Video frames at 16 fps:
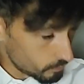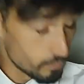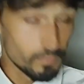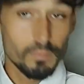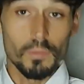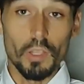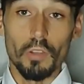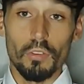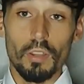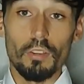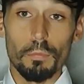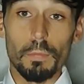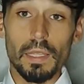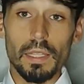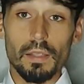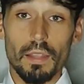Does this
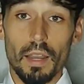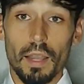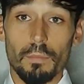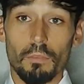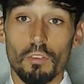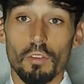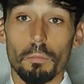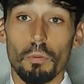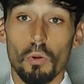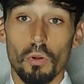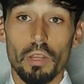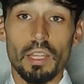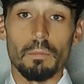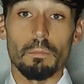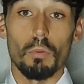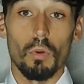mean that I'm
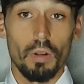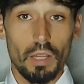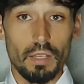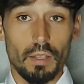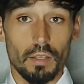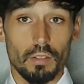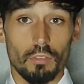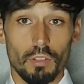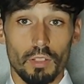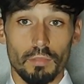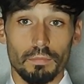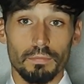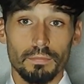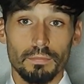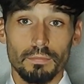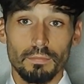supporting porn addiction?
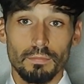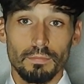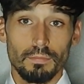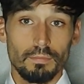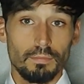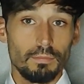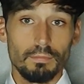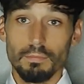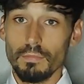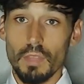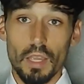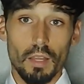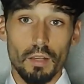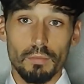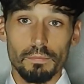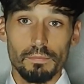
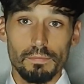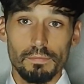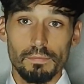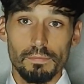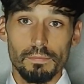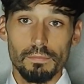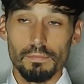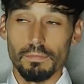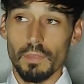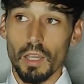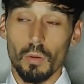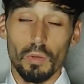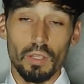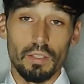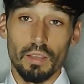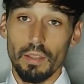No,
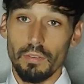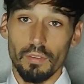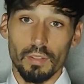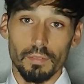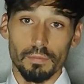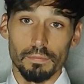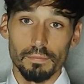it doesn't.